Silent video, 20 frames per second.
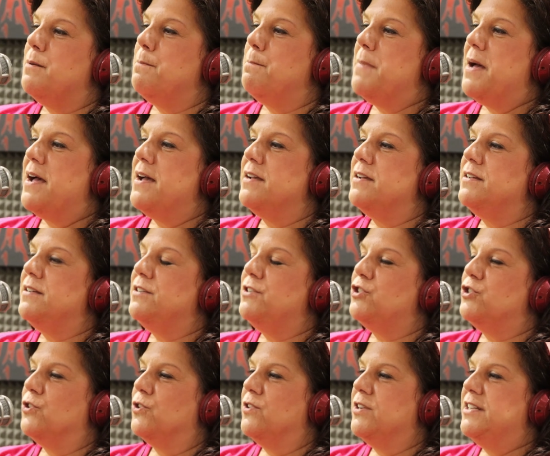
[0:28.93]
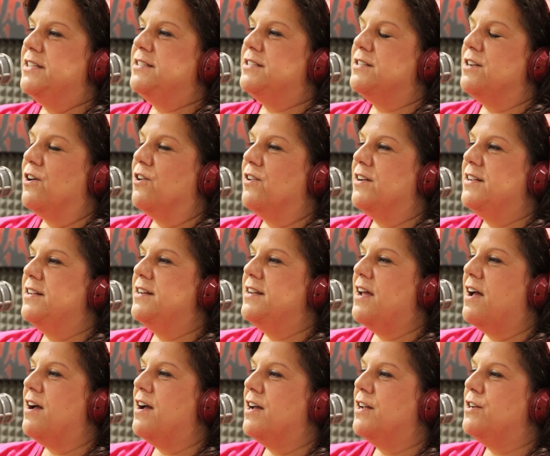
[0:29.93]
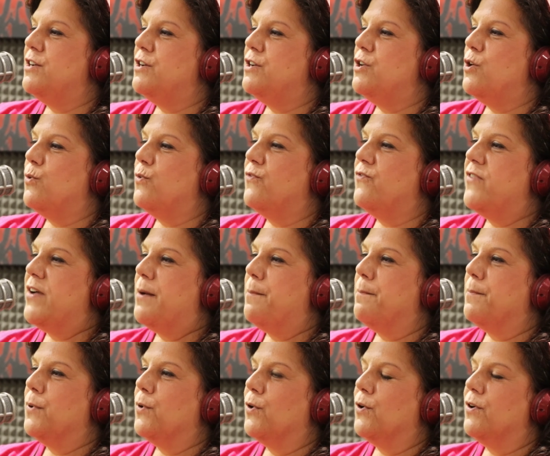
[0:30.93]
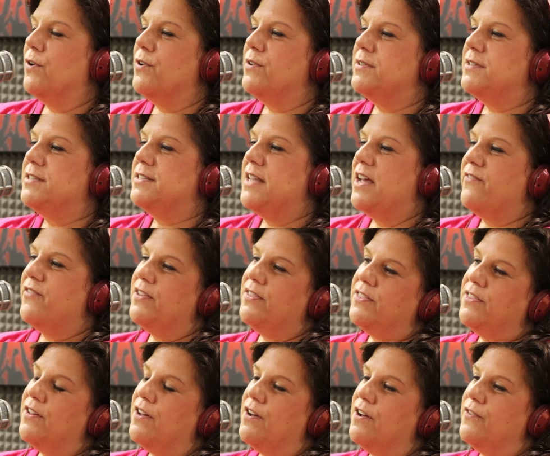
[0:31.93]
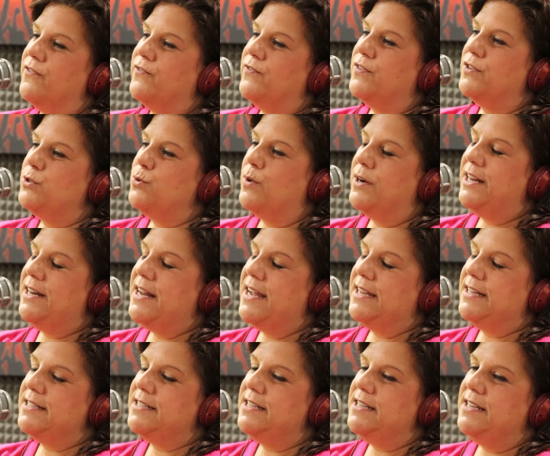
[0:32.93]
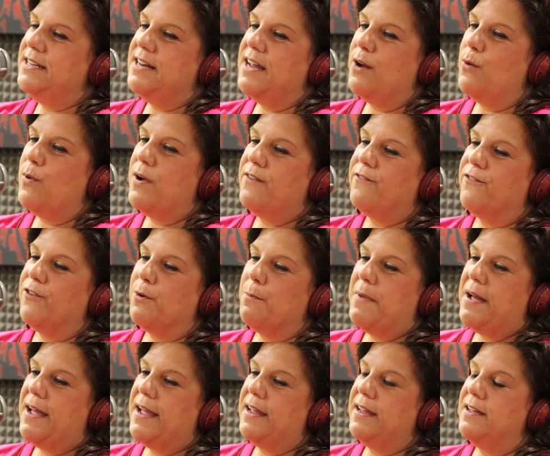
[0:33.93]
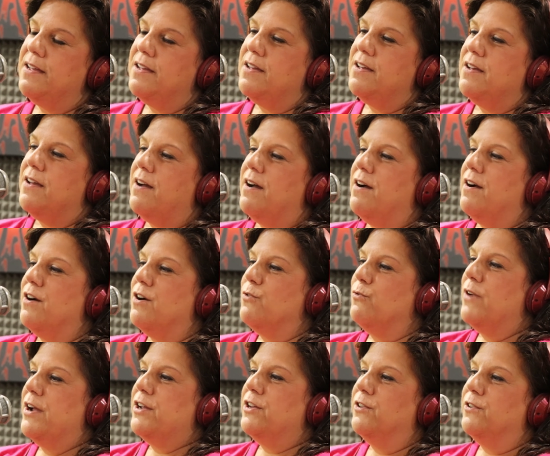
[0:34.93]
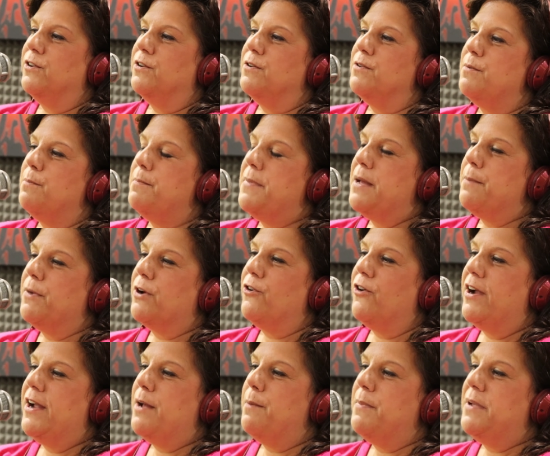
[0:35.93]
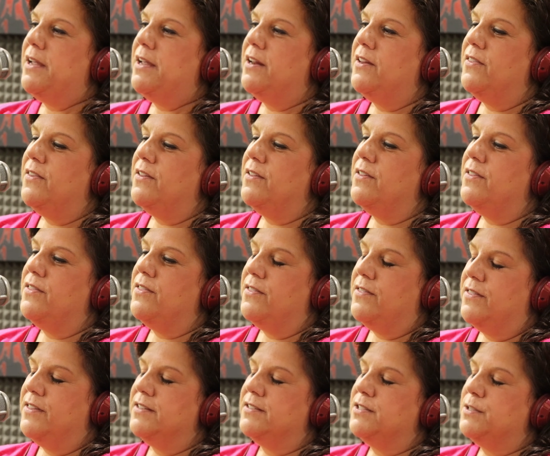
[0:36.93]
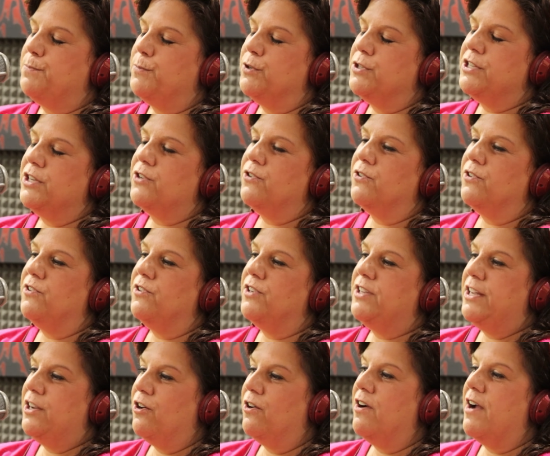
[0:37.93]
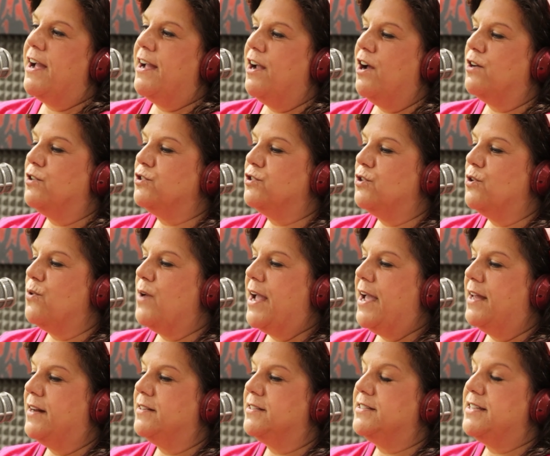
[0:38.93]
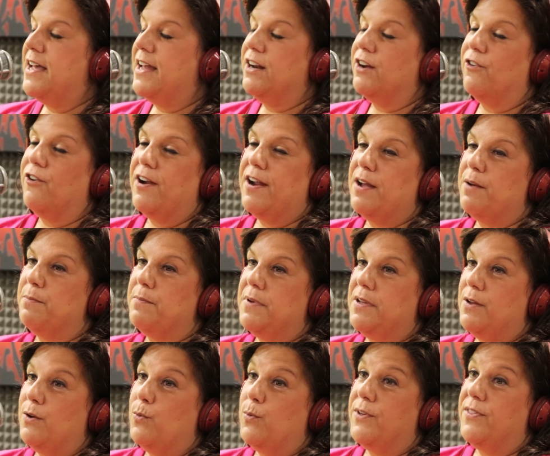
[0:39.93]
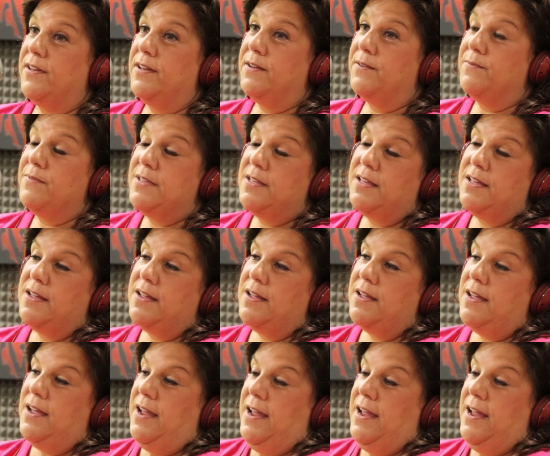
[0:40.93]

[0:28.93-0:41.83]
My journey started on November 7th of 2019. I went mm-hmm. for my uh, regular mammogram, and this particular year, I also had a sonogram with it. Mm-hmm.